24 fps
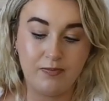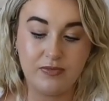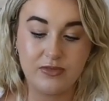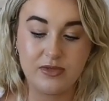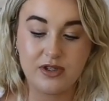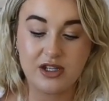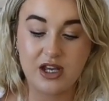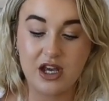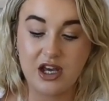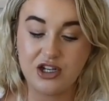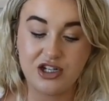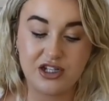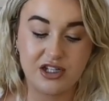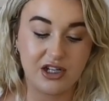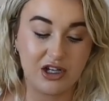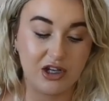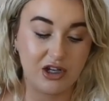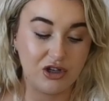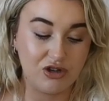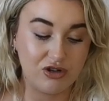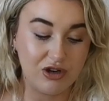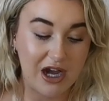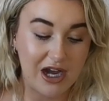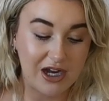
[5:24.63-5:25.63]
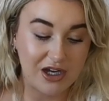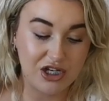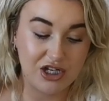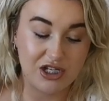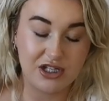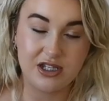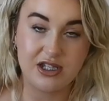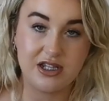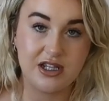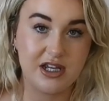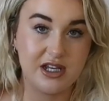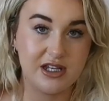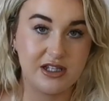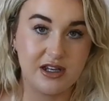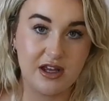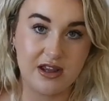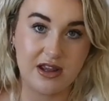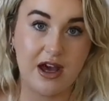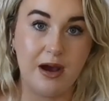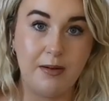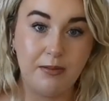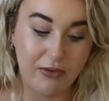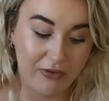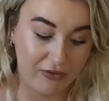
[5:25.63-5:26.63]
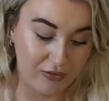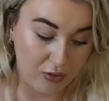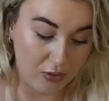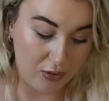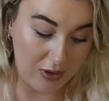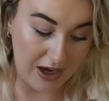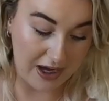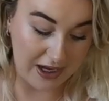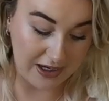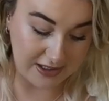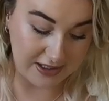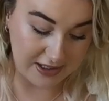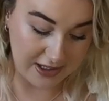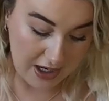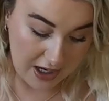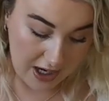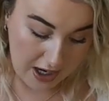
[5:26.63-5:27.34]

surges and contractions and things like that beforehand.